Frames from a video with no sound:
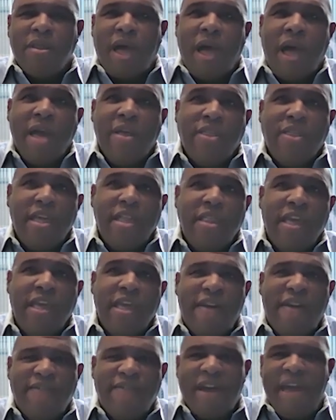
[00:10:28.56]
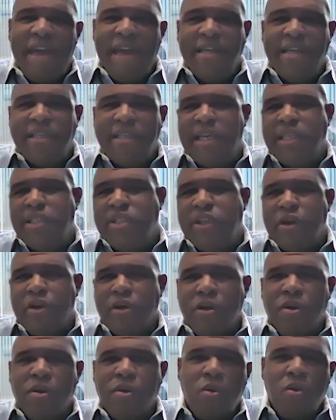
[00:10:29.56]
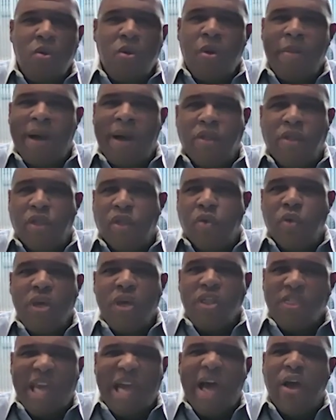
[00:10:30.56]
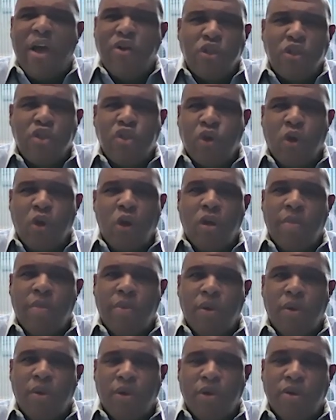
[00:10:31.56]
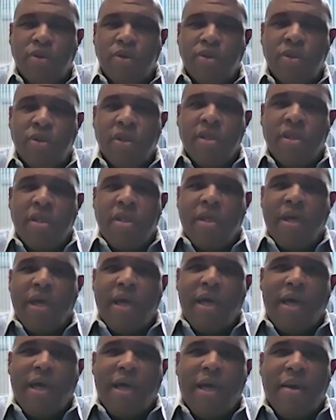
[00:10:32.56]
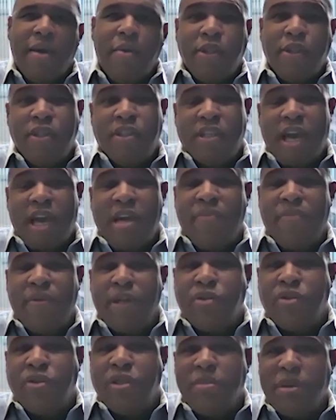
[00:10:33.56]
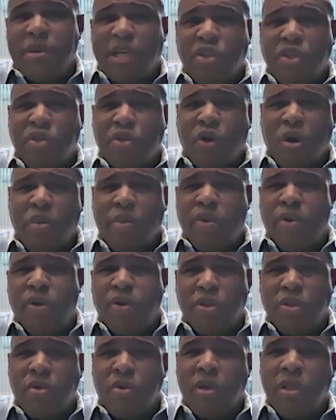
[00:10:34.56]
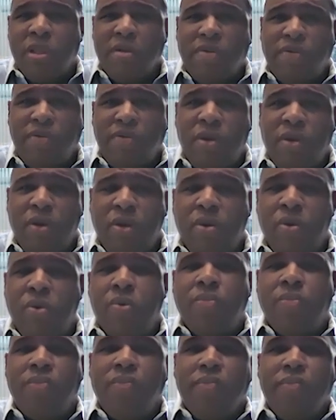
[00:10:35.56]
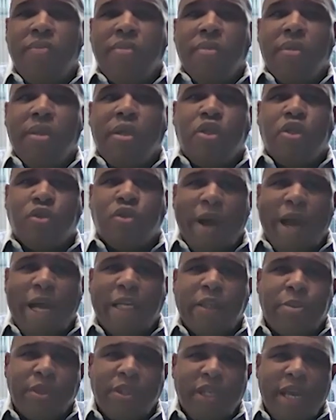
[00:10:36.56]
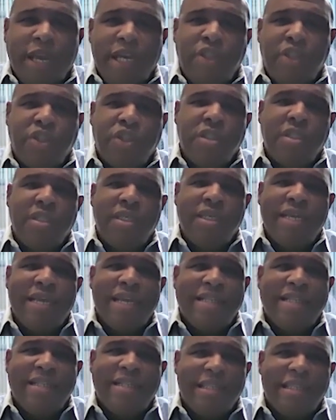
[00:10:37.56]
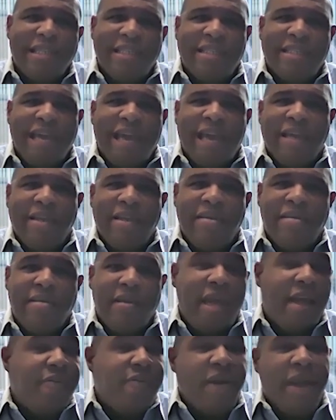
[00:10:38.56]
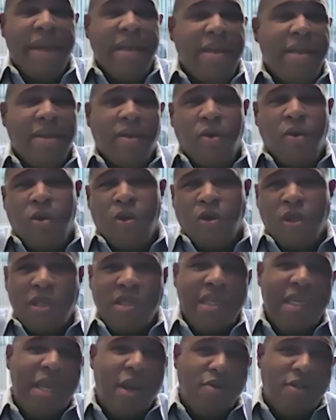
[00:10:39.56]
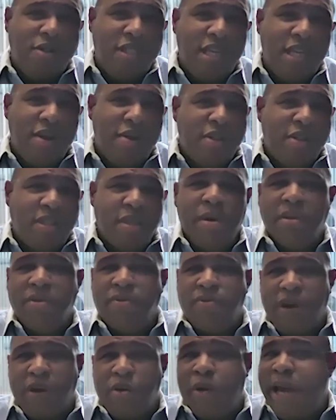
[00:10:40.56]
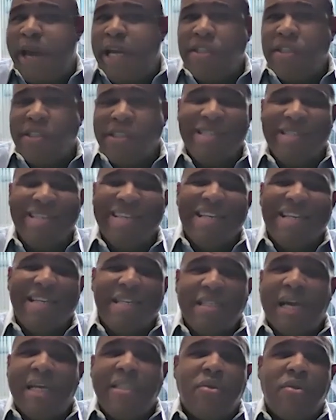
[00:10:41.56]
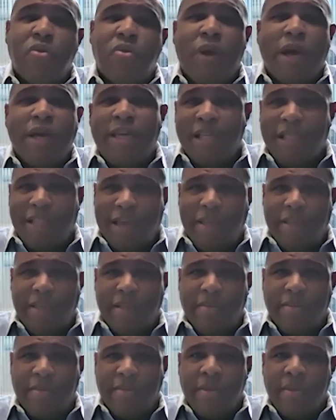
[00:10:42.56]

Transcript: I think the FAA says there are oh, about 3,000 charter brokers, uh, which is kind of interesting because charter brokers are one of the few transportation entities that the FAA or the DOT or some other federal agency doesn't regulate.